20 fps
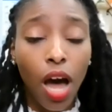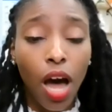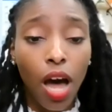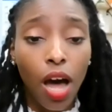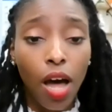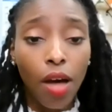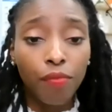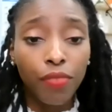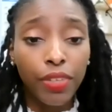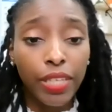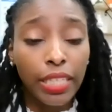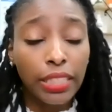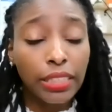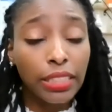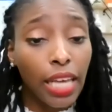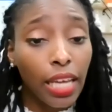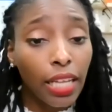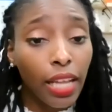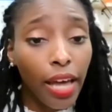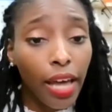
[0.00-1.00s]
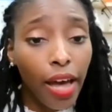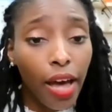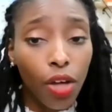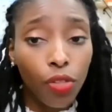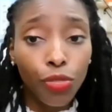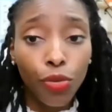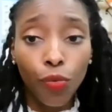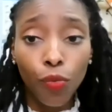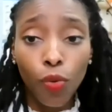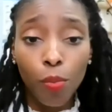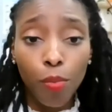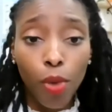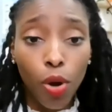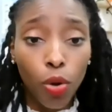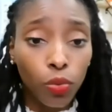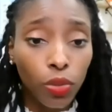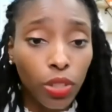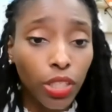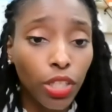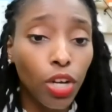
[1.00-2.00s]
via telehealth or
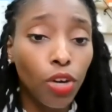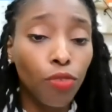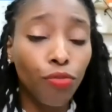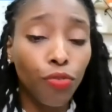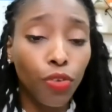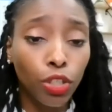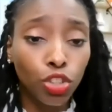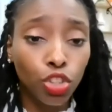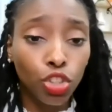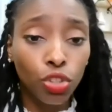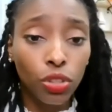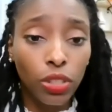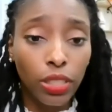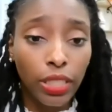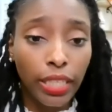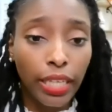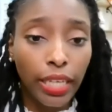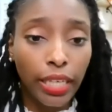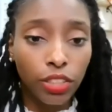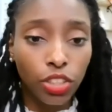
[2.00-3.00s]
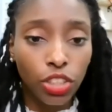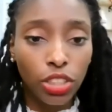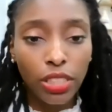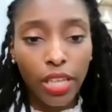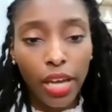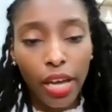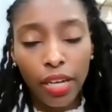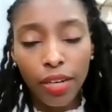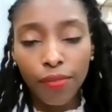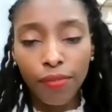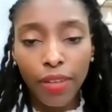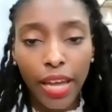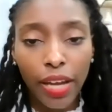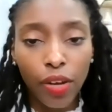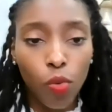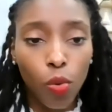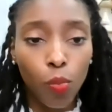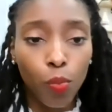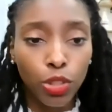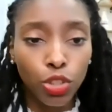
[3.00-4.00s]
remotely or virtually, just kind of
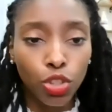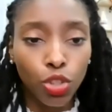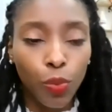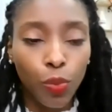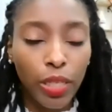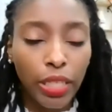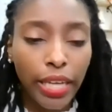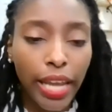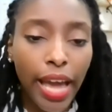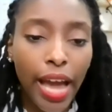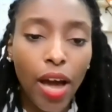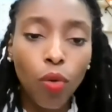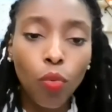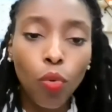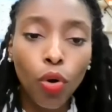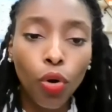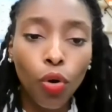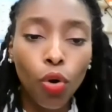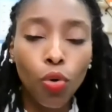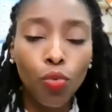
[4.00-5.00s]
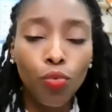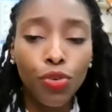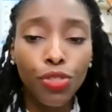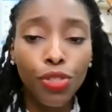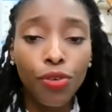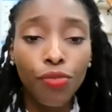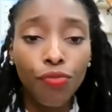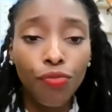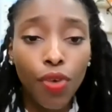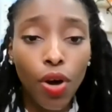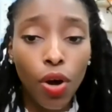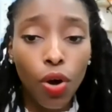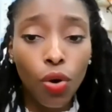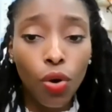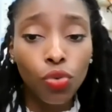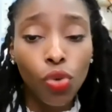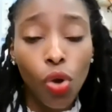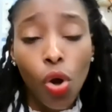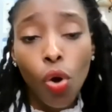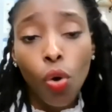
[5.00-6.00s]
like what we're doing now, or over the
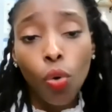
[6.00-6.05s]
phone,